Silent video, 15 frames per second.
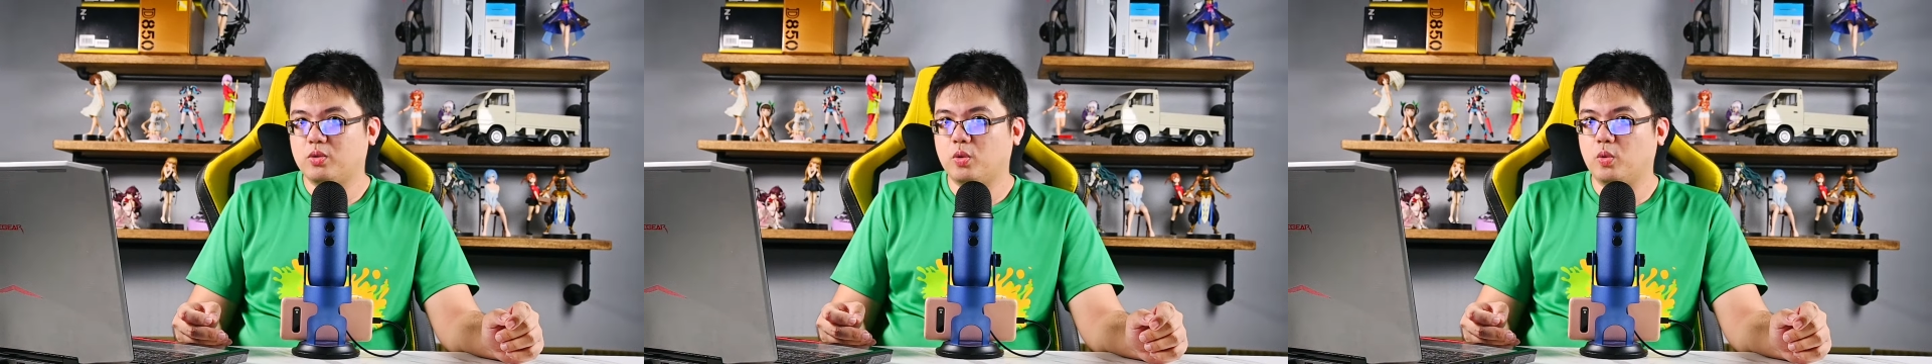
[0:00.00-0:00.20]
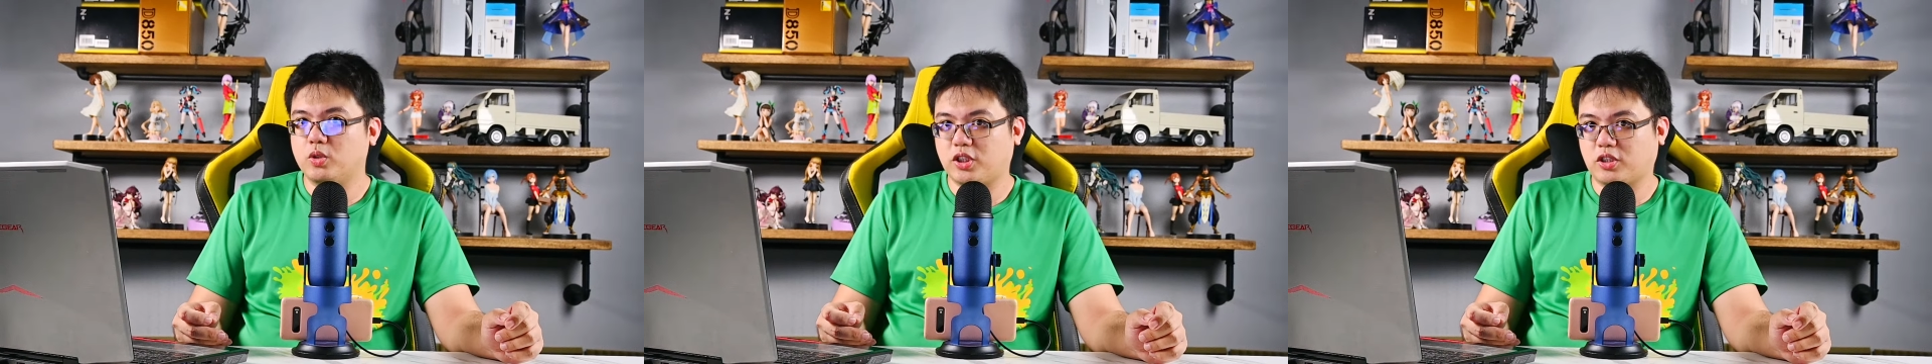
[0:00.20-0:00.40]

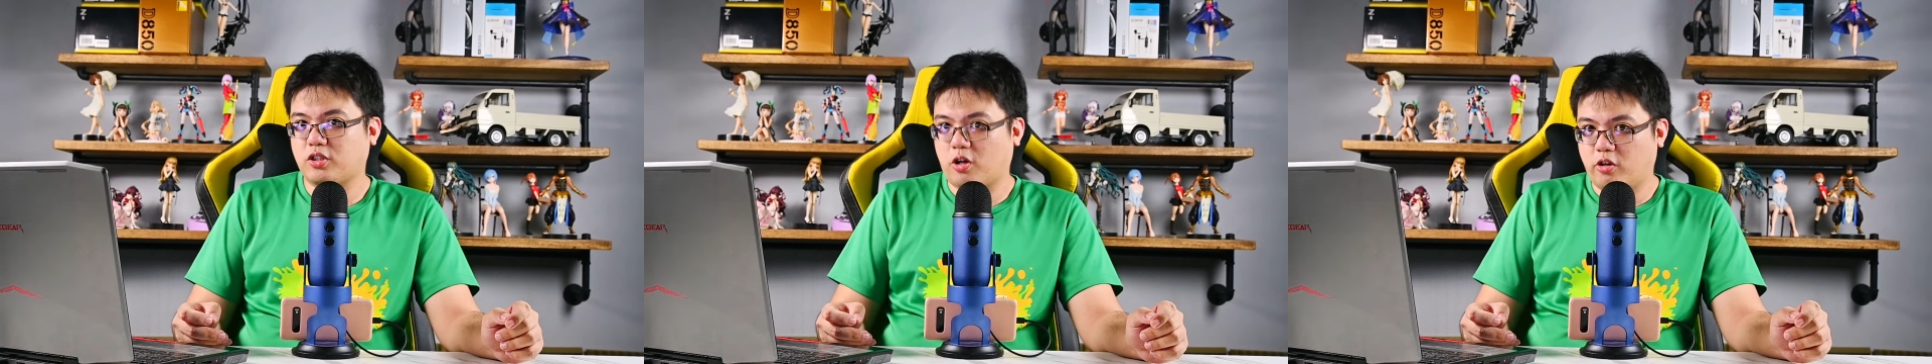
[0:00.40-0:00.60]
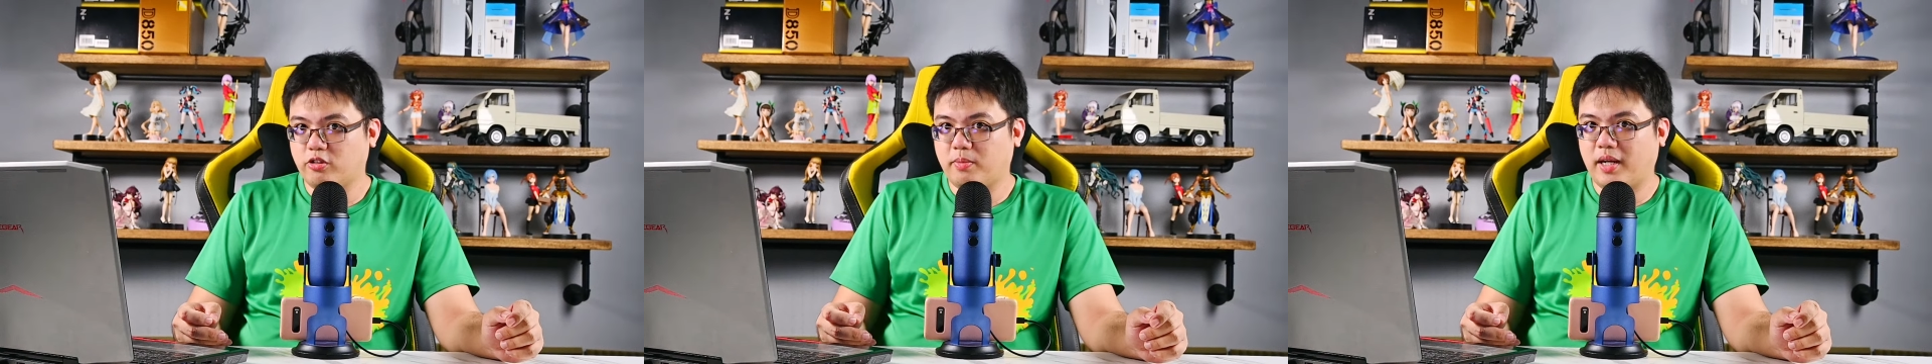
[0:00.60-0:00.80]
to
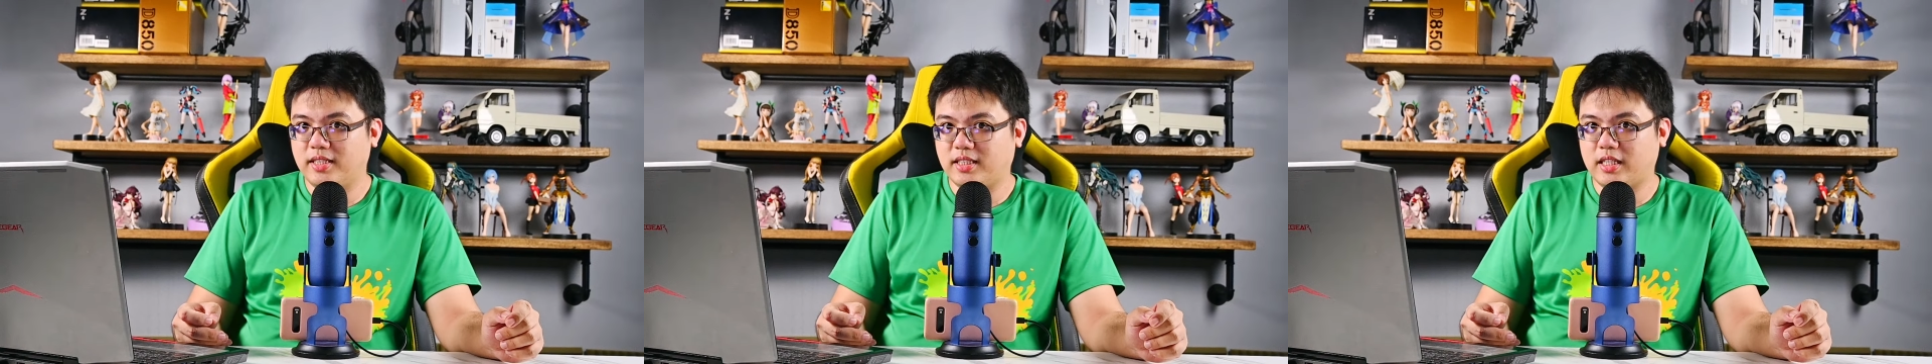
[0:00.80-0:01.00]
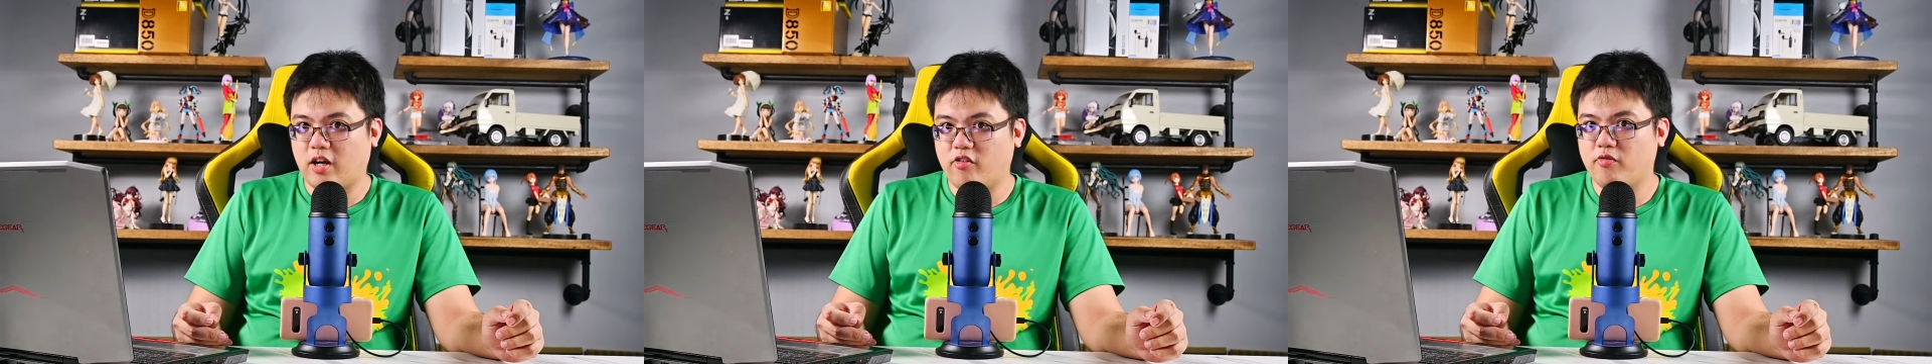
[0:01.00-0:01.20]
score
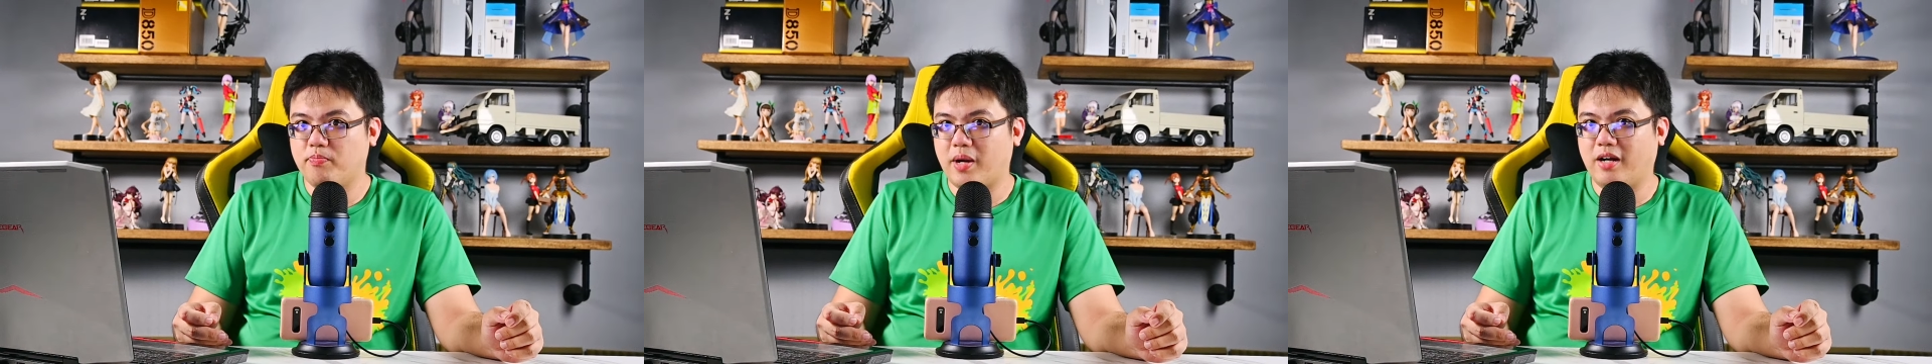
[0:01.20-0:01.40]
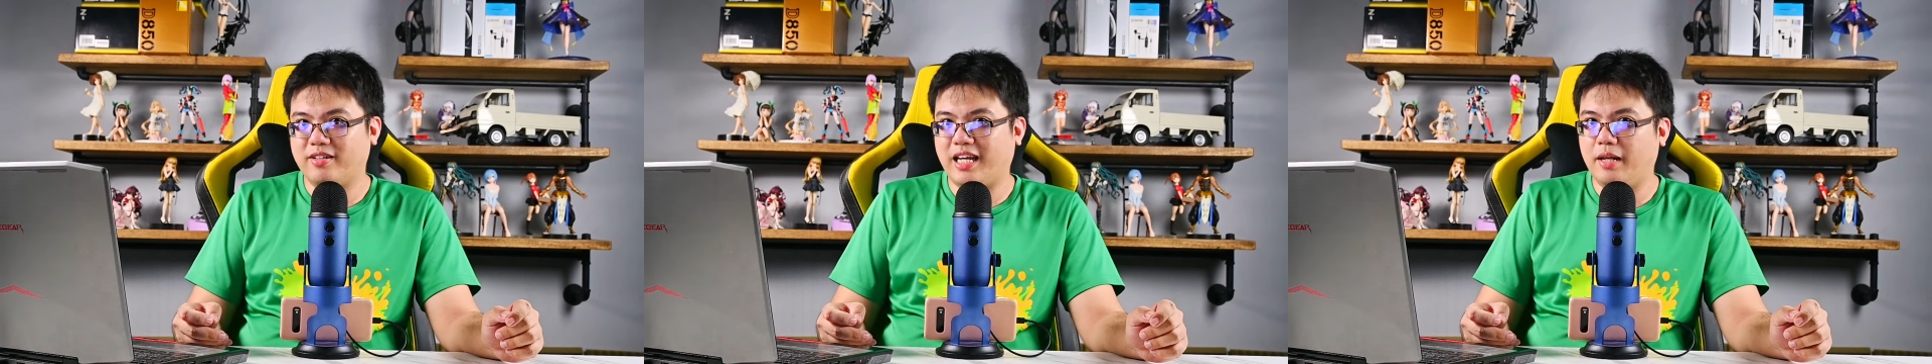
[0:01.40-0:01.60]
myself
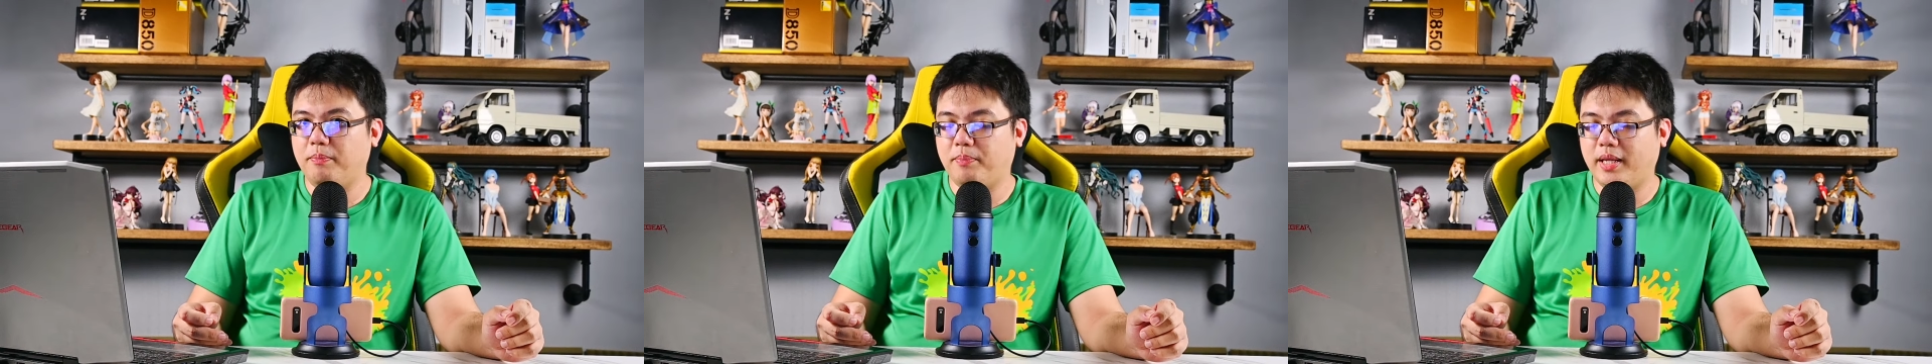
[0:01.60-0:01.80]
bargain